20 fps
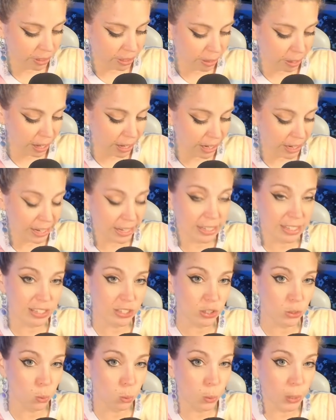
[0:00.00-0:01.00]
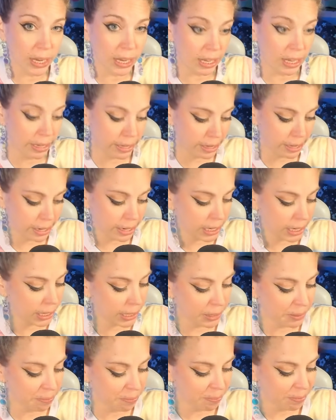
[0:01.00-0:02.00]
A nice swing
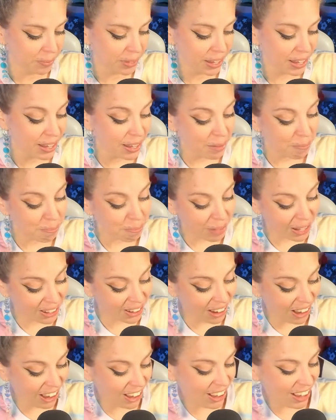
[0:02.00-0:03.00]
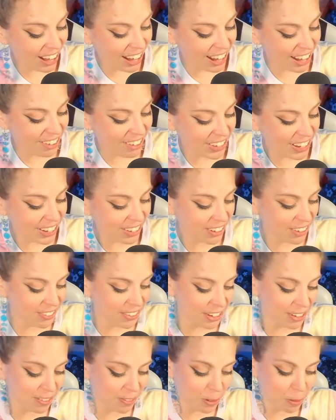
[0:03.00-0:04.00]
there. Megara, we love
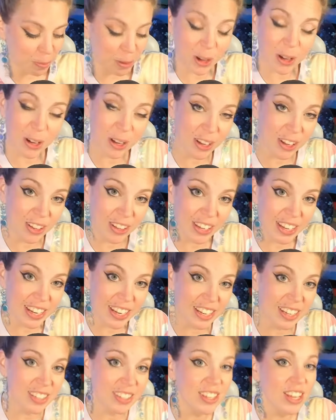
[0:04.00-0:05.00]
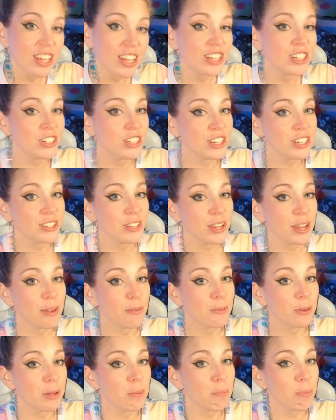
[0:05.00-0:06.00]
her from Hercules. She's a
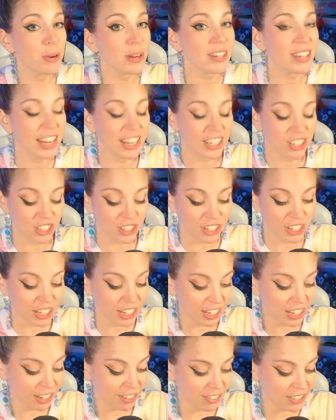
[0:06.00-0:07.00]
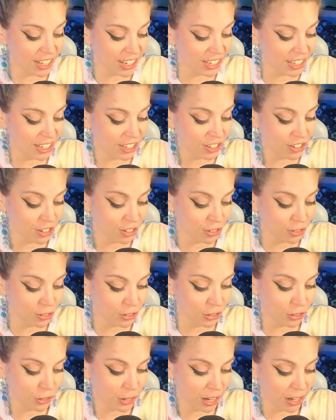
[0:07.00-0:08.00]
reprint and she gives additional
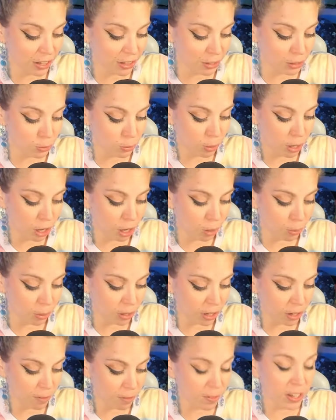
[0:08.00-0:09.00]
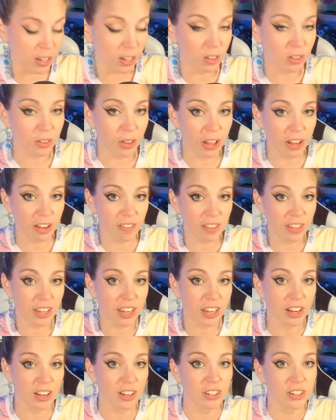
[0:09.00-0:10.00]
strength as well. We're going to find a lot of the
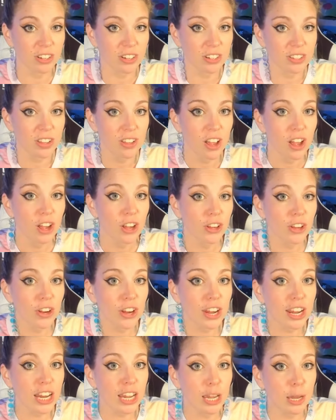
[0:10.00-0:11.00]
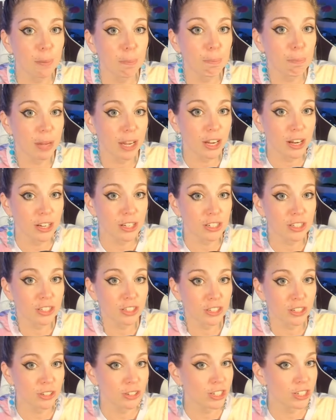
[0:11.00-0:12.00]
characters. You're going to get bigger
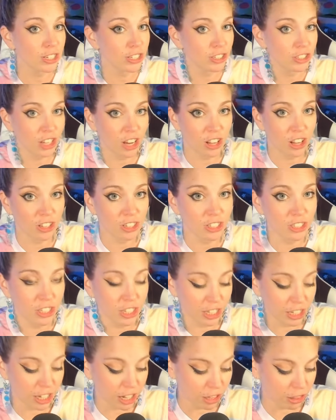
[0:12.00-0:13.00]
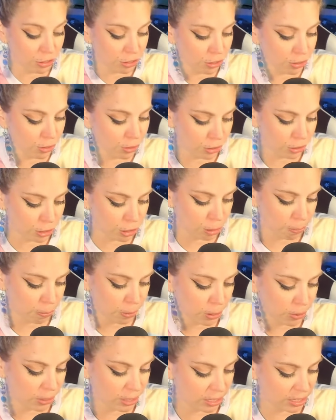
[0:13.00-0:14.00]
so you can challenge and get through your
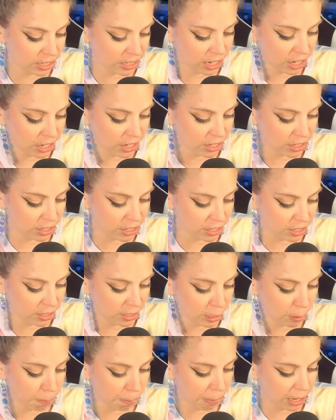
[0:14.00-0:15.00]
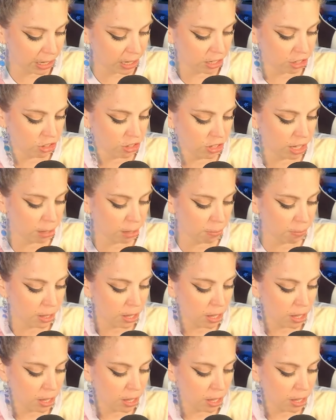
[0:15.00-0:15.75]
opponent's characters and banish them.